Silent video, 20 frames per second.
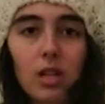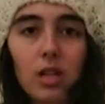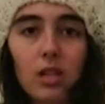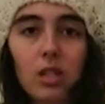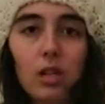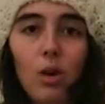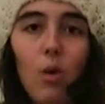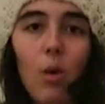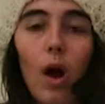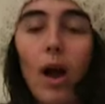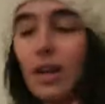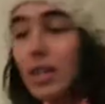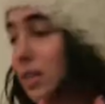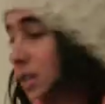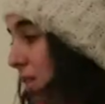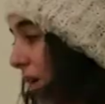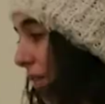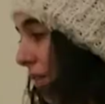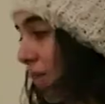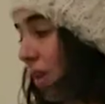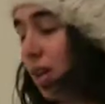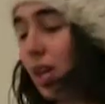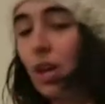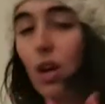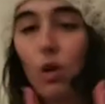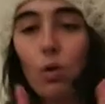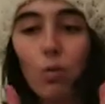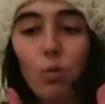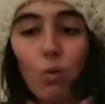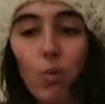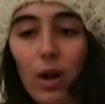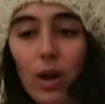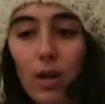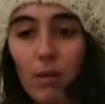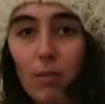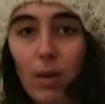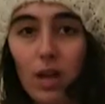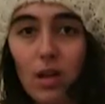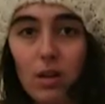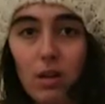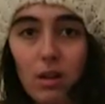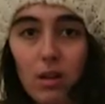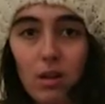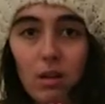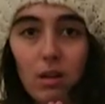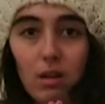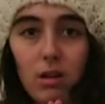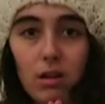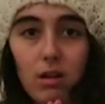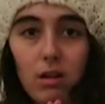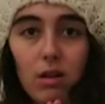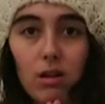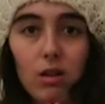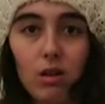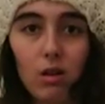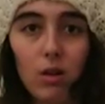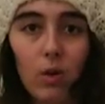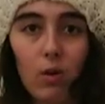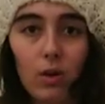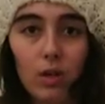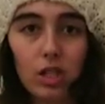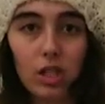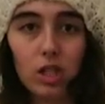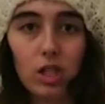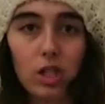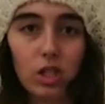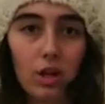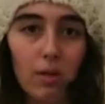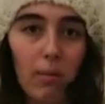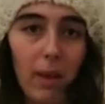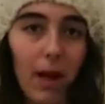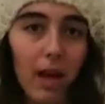So I definitely recommend going to TJ